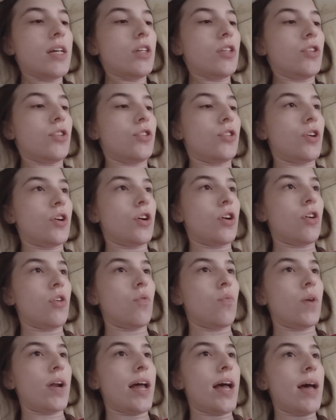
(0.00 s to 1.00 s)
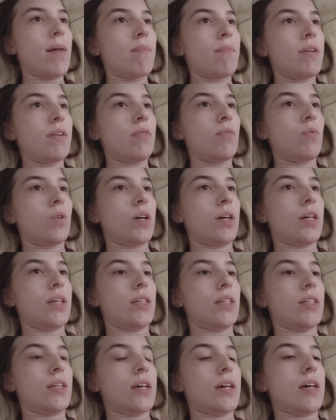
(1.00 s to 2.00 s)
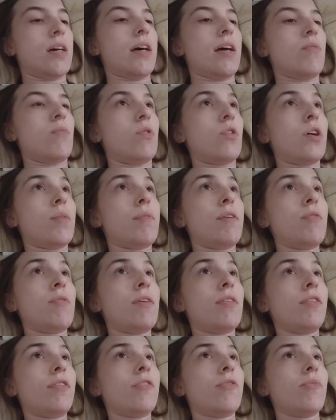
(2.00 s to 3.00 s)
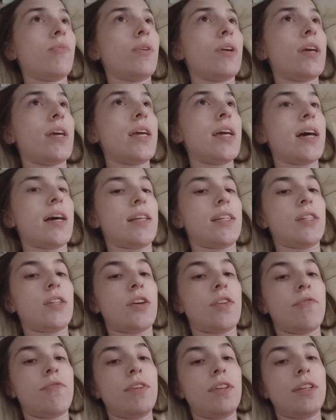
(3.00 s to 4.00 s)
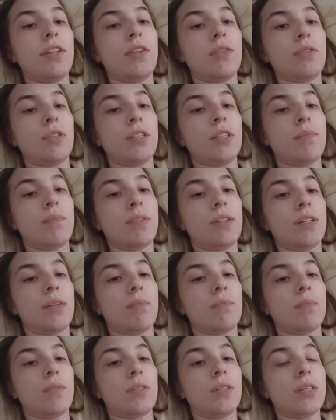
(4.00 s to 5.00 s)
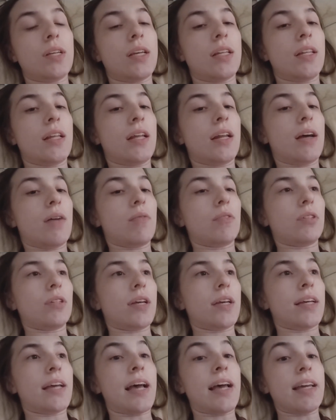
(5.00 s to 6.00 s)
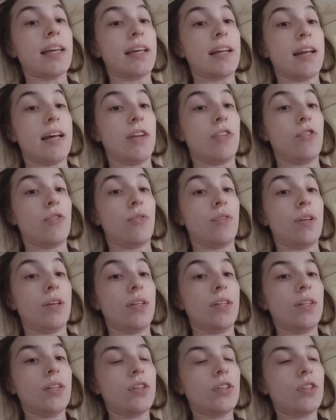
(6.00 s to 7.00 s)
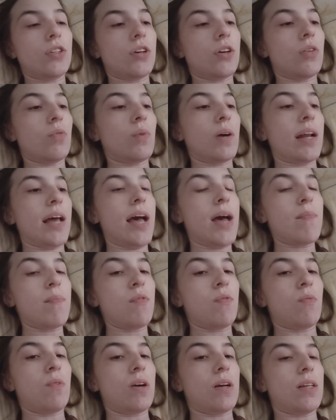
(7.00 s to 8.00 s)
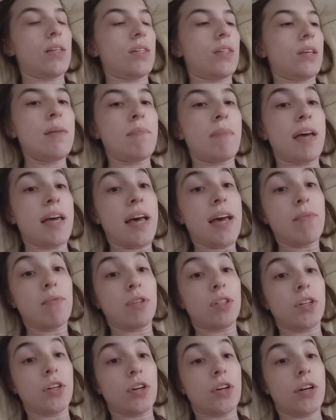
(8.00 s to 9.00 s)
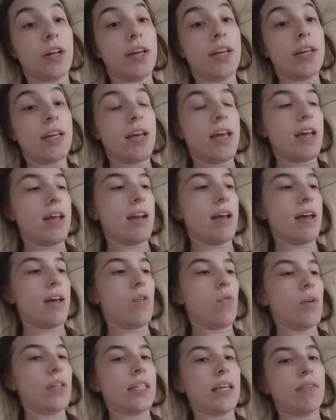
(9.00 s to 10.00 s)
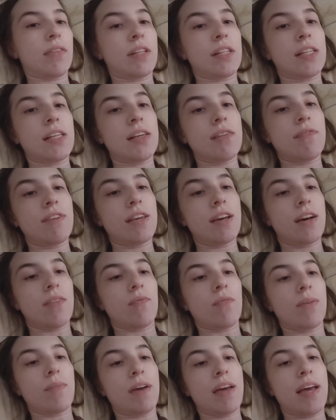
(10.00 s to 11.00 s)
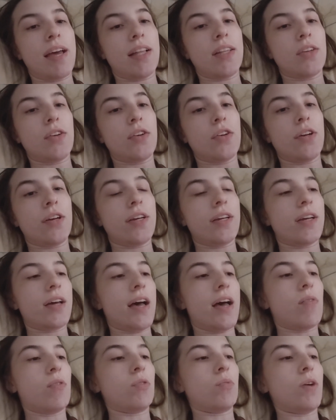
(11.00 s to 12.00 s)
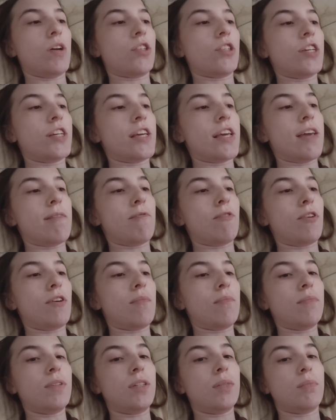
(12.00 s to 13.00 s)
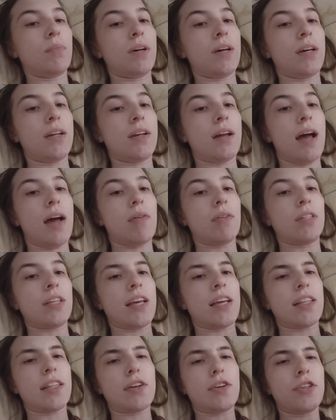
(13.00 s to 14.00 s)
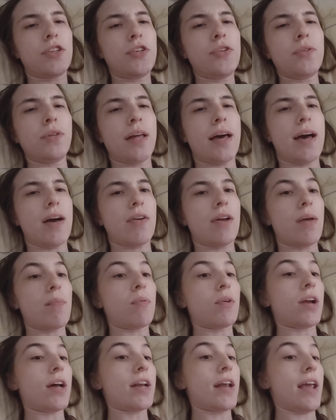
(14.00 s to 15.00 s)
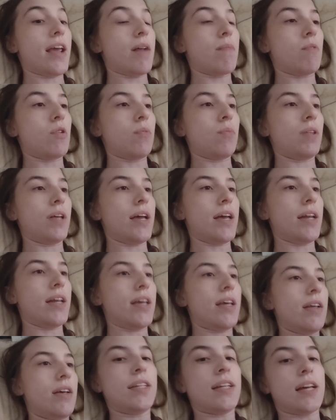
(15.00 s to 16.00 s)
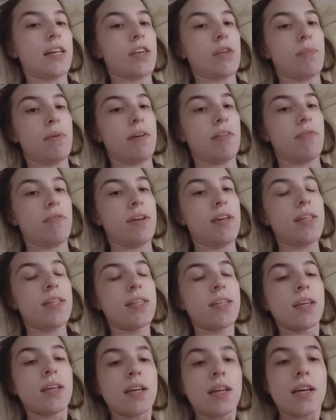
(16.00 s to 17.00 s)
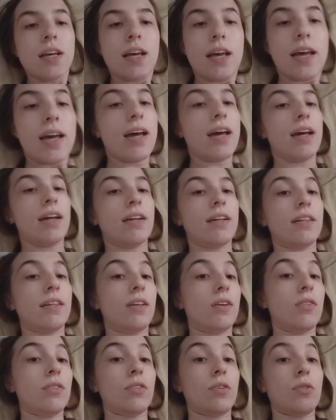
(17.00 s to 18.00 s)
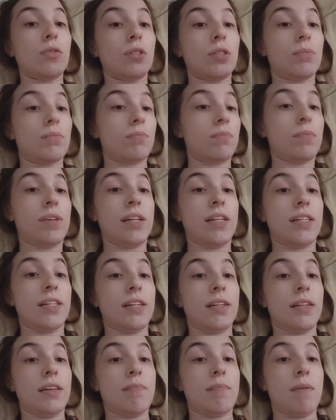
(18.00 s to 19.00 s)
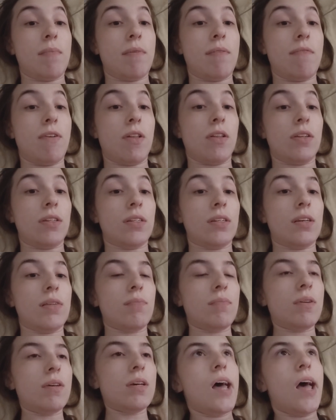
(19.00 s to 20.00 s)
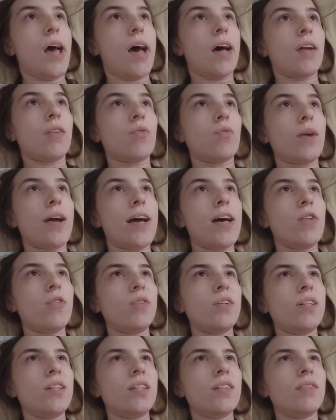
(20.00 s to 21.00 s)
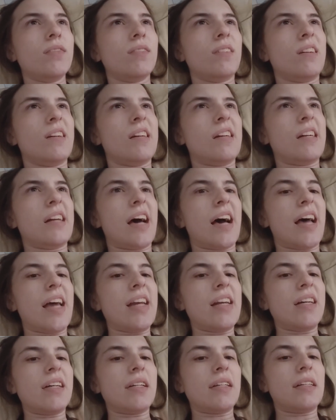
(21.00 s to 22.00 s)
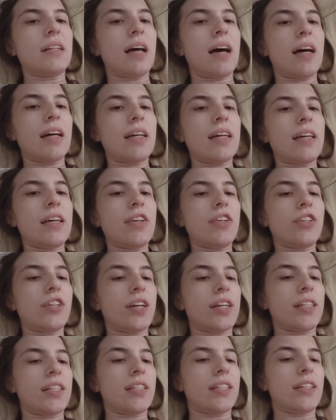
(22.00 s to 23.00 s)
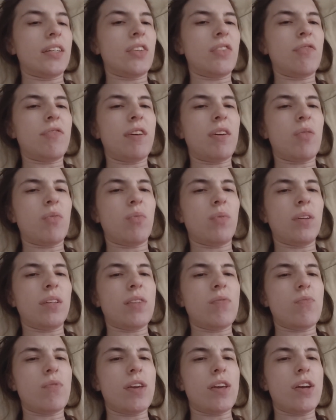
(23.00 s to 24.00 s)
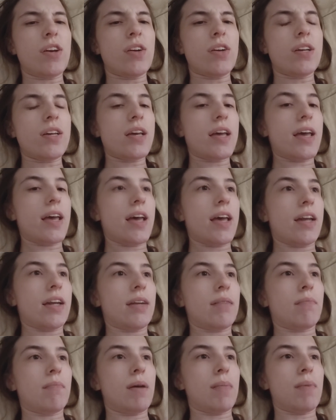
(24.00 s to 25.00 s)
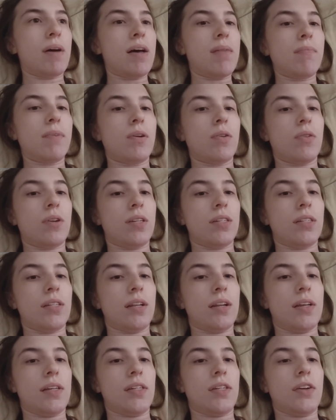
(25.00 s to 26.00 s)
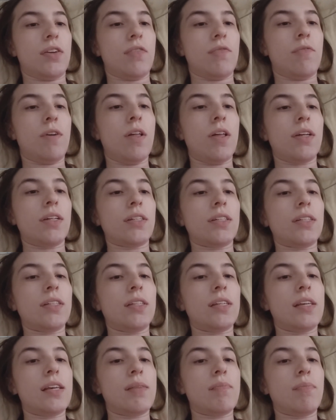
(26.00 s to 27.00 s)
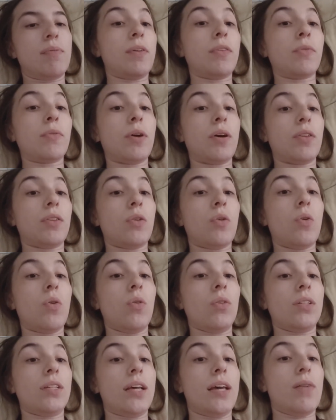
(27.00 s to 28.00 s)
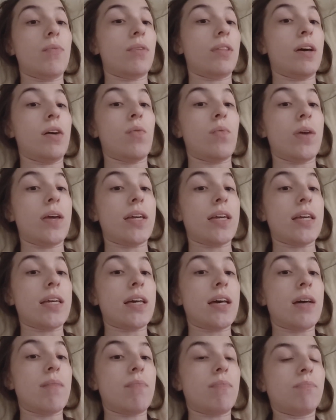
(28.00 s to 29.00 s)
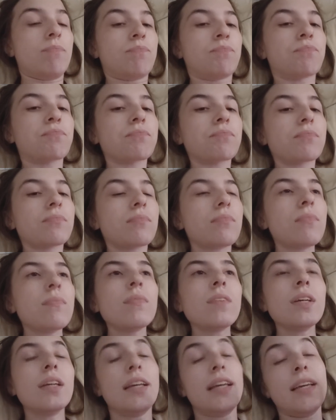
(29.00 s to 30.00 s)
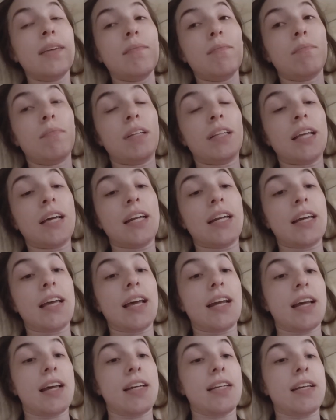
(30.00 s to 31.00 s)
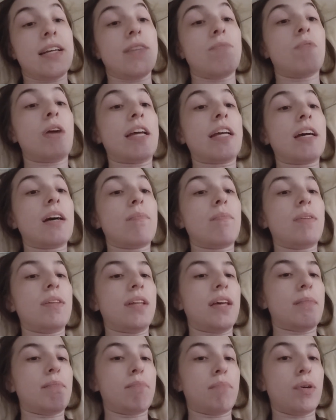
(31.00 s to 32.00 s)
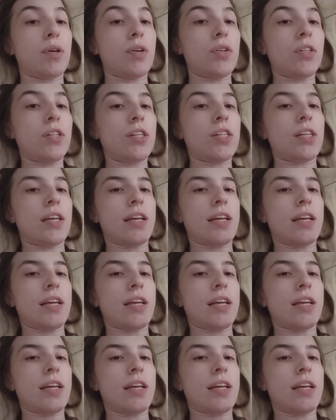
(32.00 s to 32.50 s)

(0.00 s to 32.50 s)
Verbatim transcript: So what happened was uh, I woke up at around three, I started feeling those symptoms, and then I was like, I cannot do this. So what happened was my head was hurting, and I always have the T V on when my head's hurting. I was watching Game Grumps, but I was like, they're too loud. I put on Animal Planet documentaries, and th those instantly made me fall asleep. At around nine o'clock-ish, I still felt really weird, and my mom noticed that I started falling asleep throughout the whole day without waking up. But then again, I did wake up in, like, bursts.